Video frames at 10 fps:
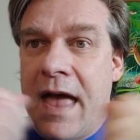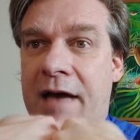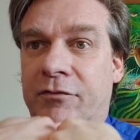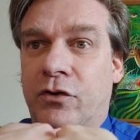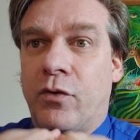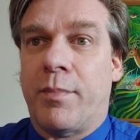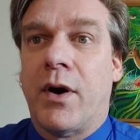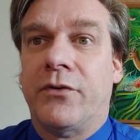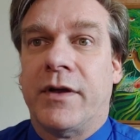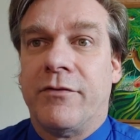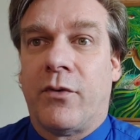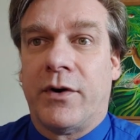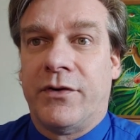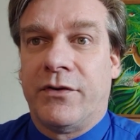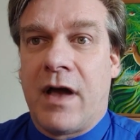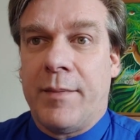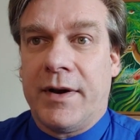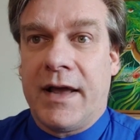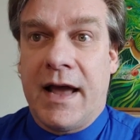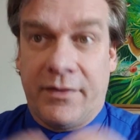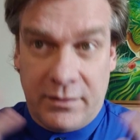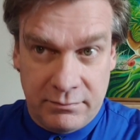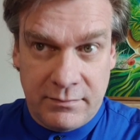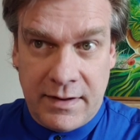have two opposing forces coming together.